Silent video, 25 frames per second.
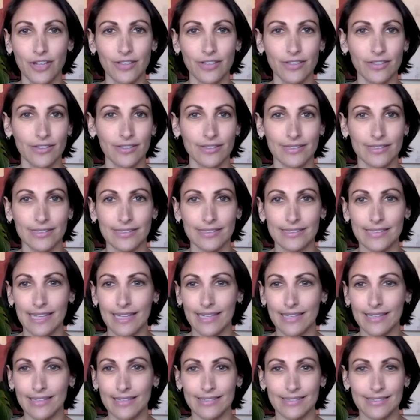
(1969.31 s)
juggle
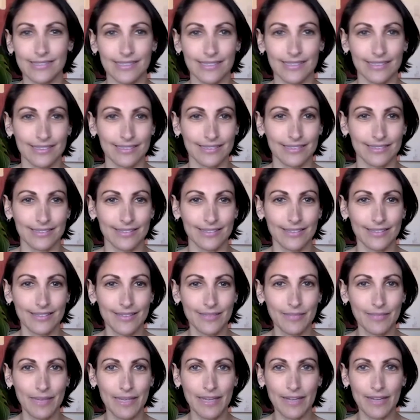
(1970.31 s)
and dance
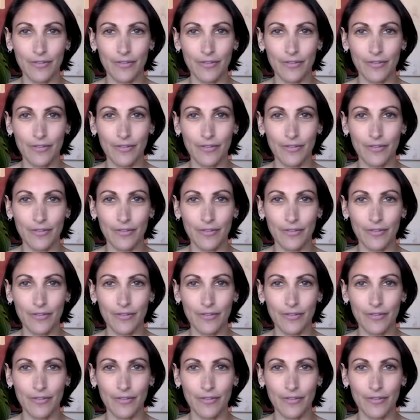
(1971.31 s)
and